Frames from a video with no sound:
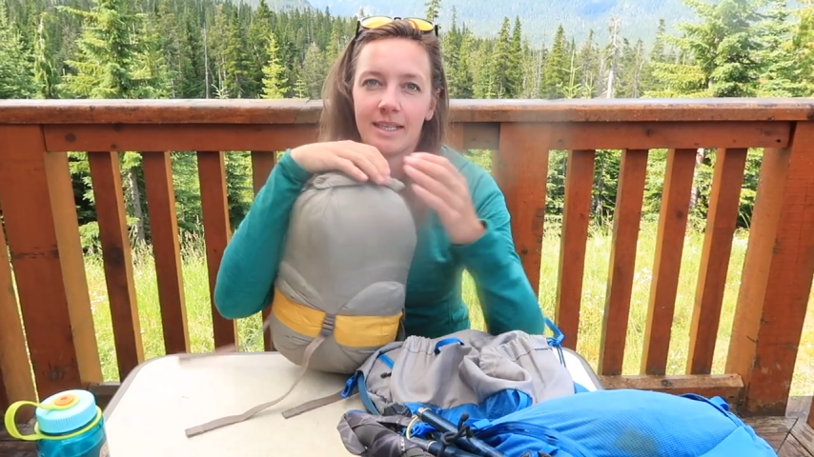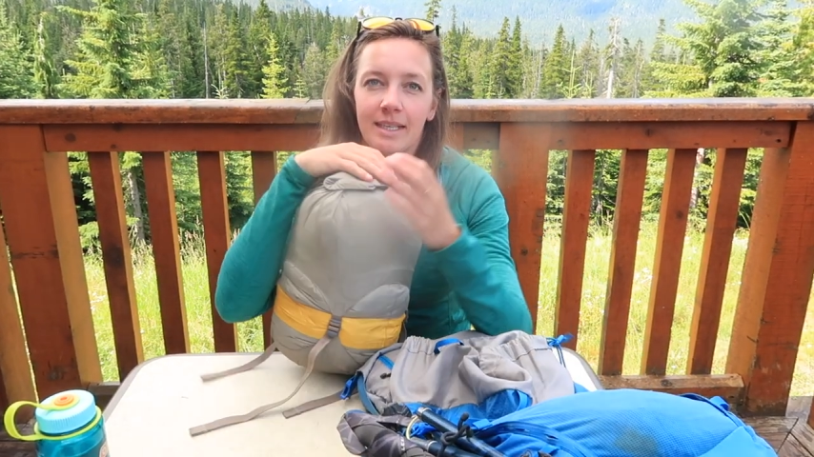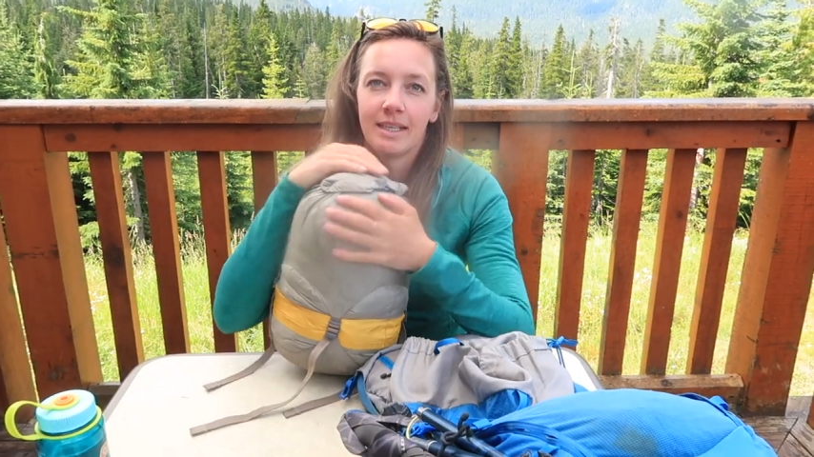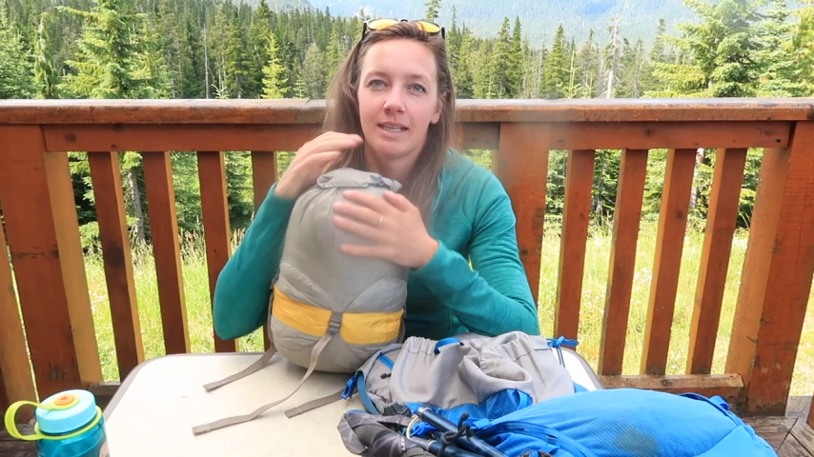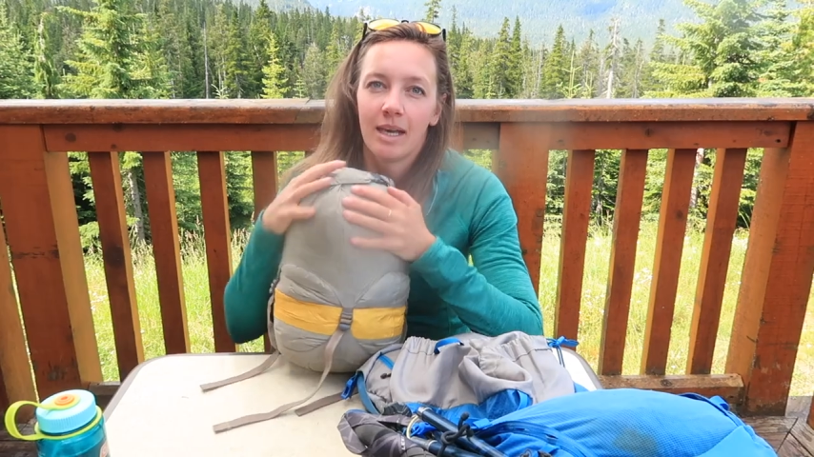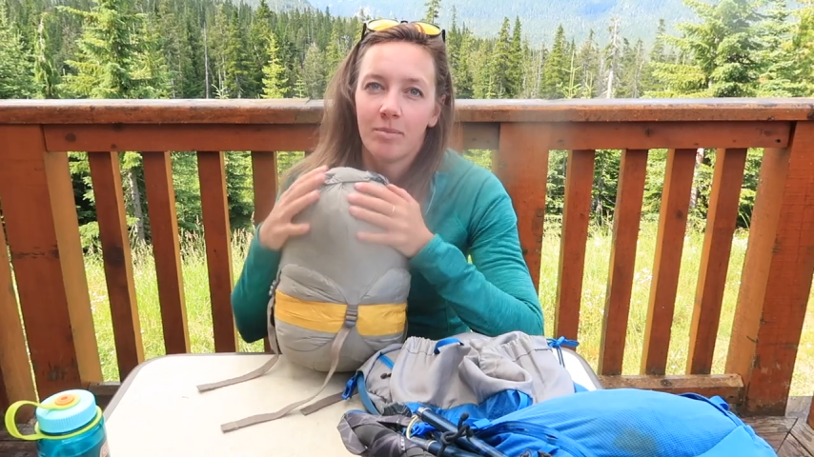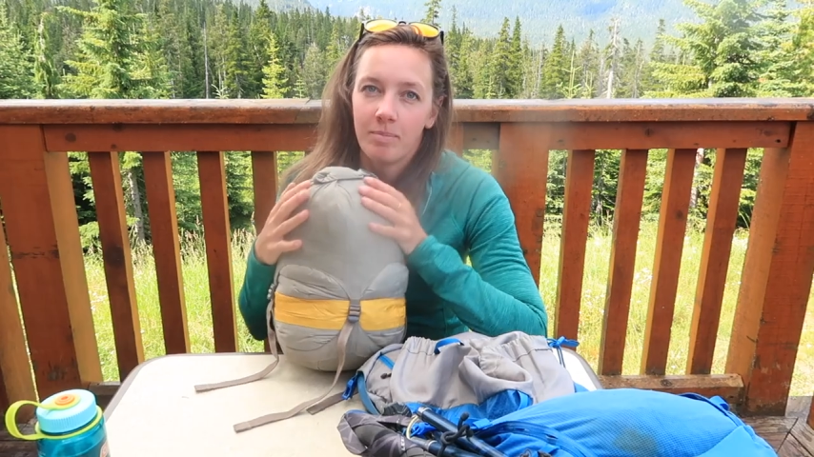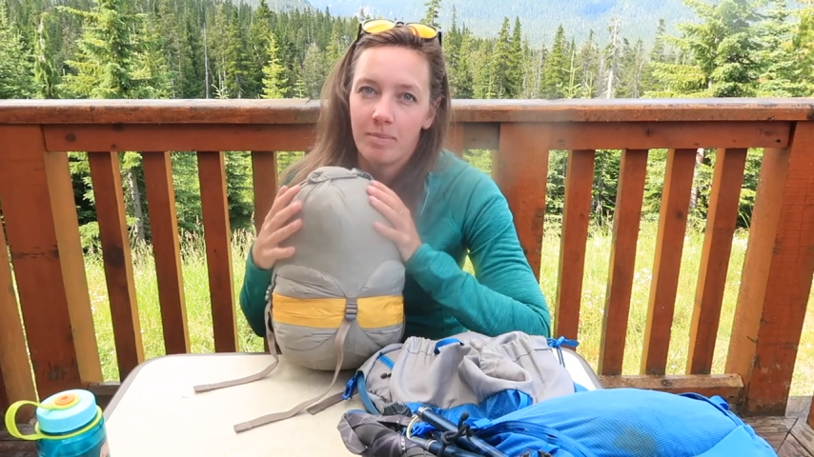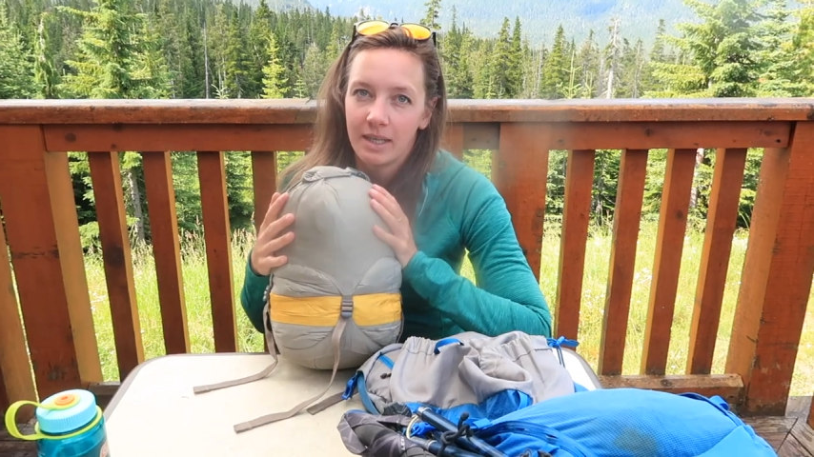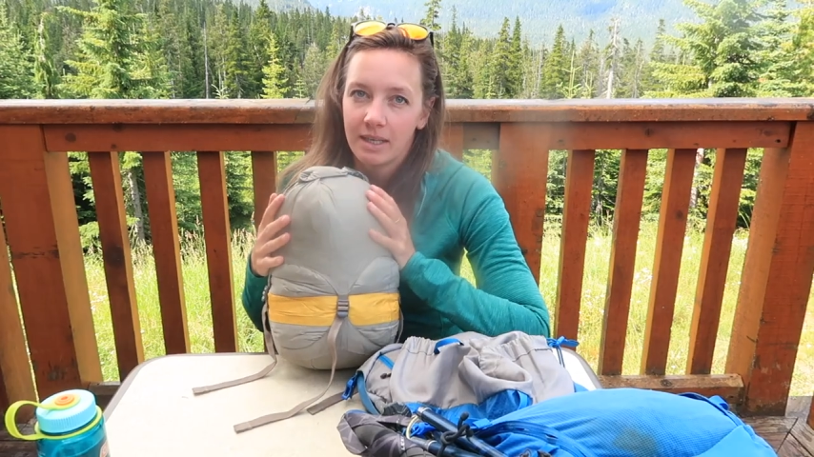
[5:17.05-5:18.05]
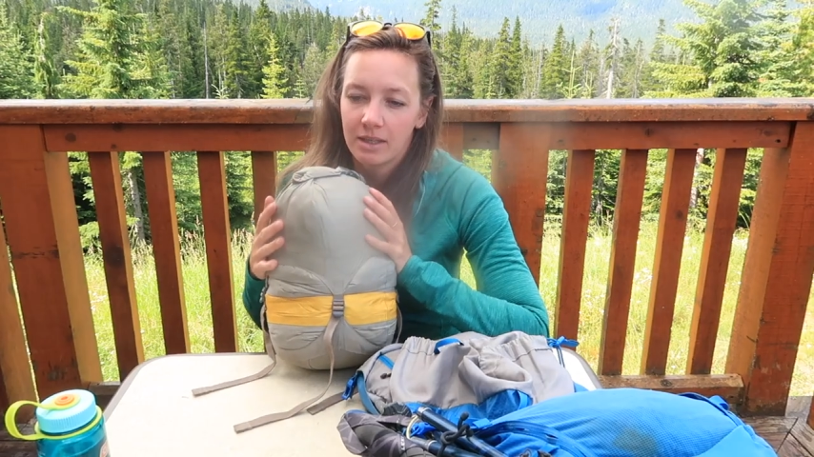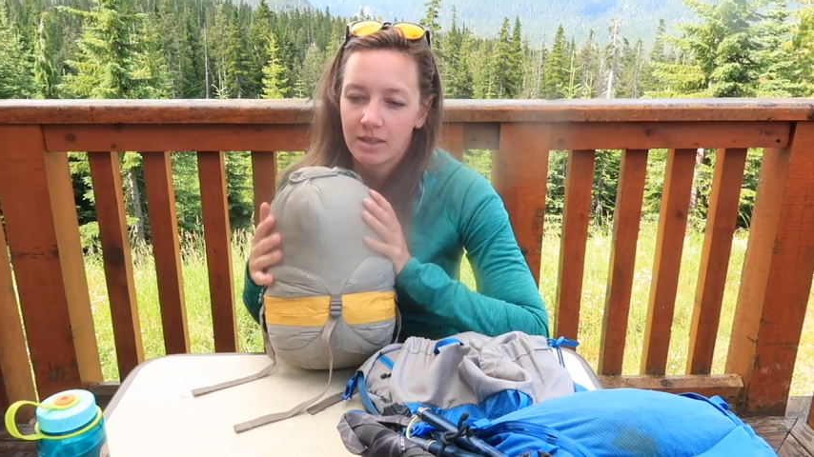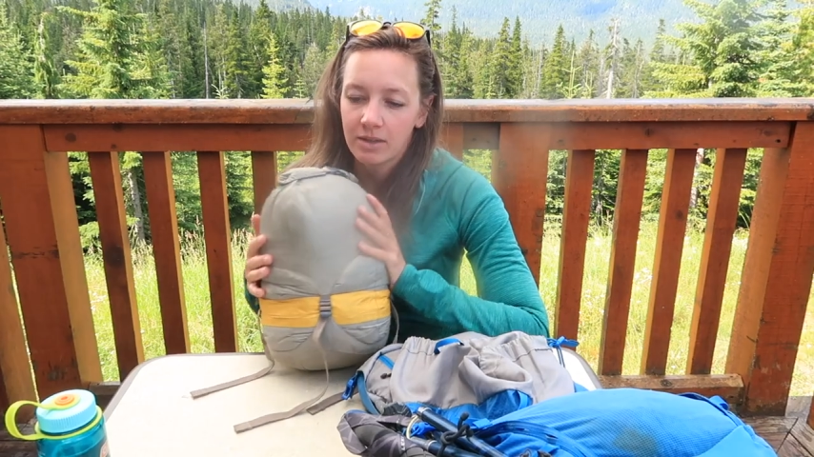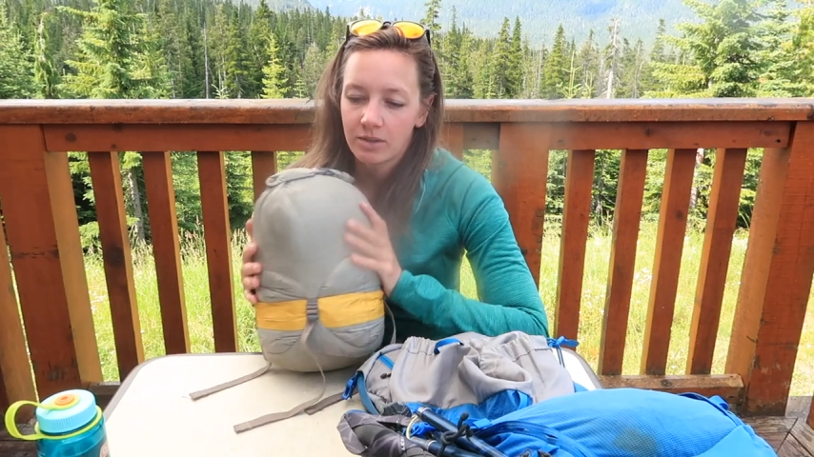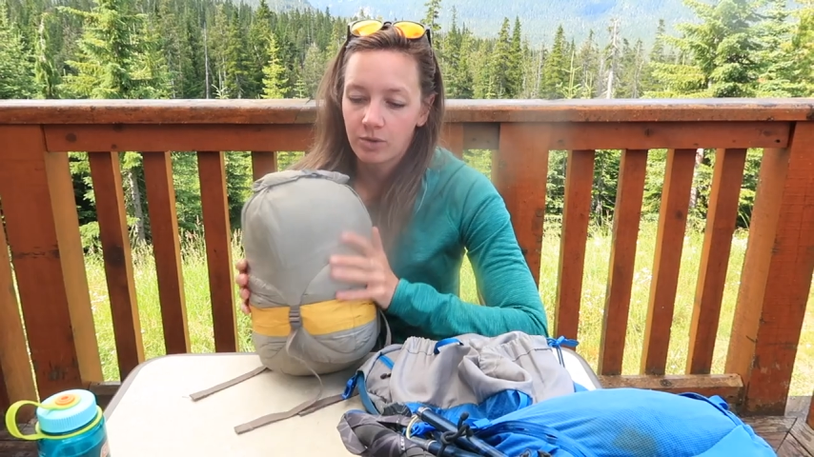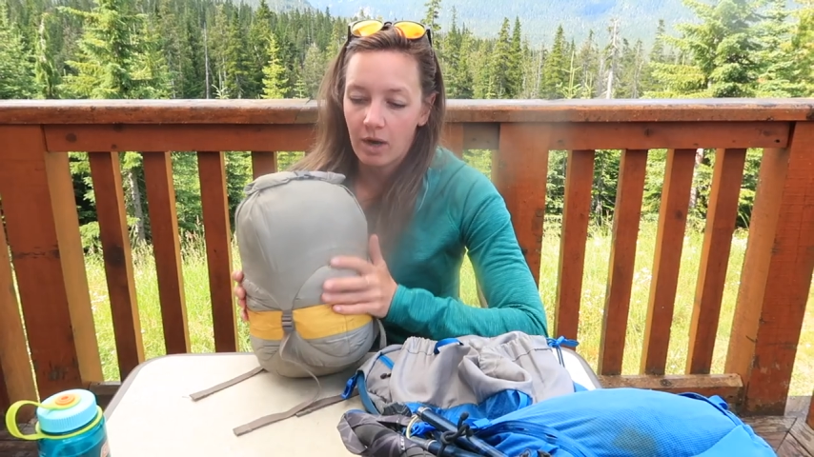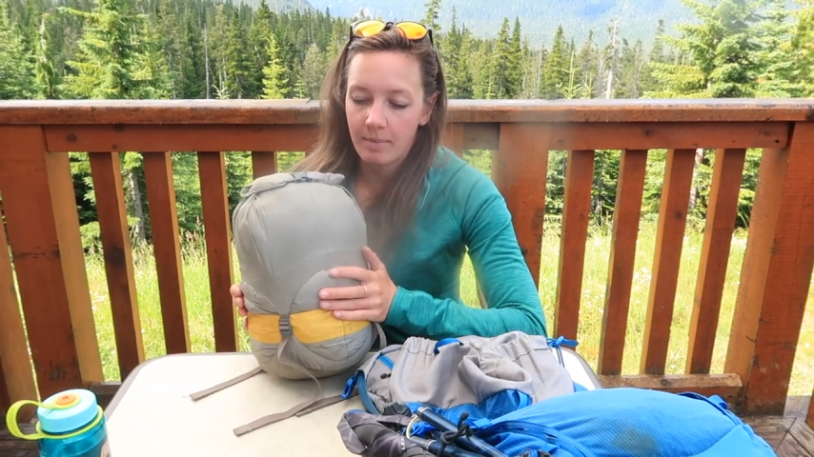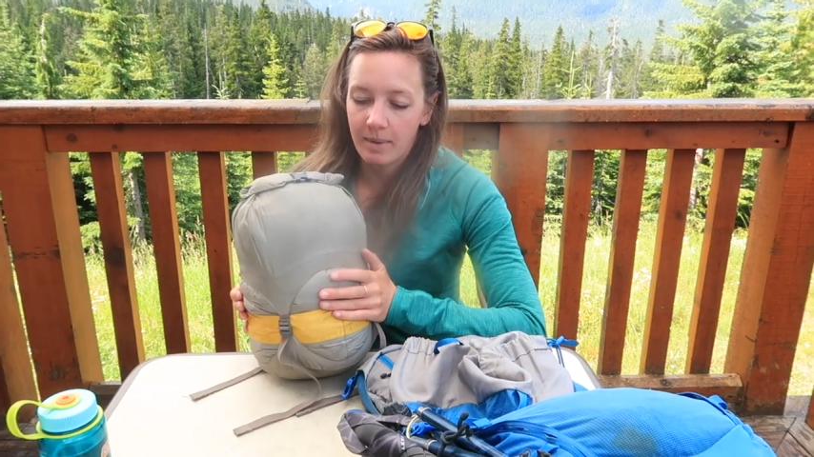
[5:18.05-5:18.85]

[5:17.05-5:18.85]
in a big dry